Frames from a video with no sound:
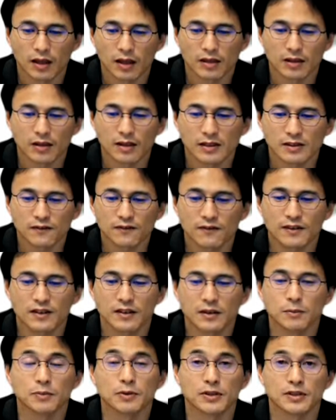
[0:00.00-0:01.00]
This
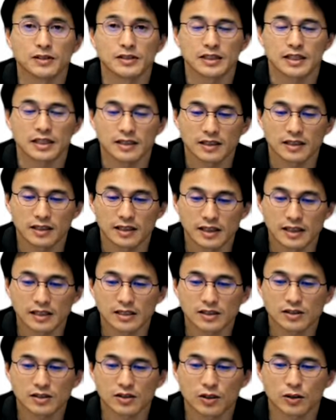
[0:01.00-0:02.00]
video presents
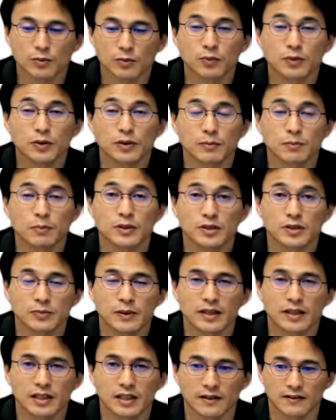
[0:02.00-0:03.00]
these two
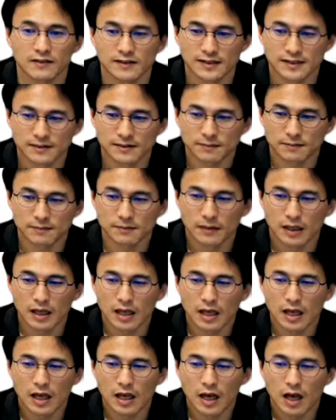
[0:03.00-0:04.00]
perspectives
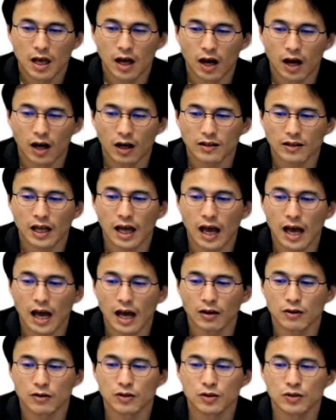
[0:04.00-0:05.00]
on
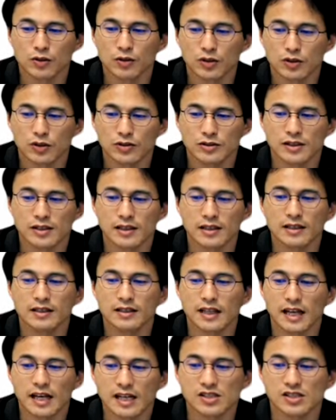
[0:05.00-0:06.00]
how to use the
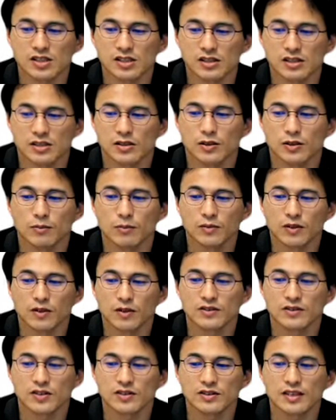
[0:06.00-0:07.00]
nudges to
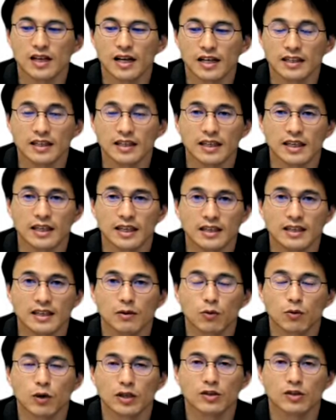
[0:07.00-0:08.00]
move society in
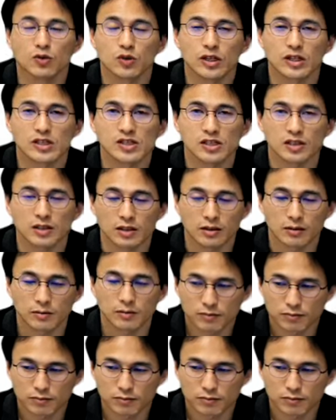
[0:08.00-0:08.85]
the right direction.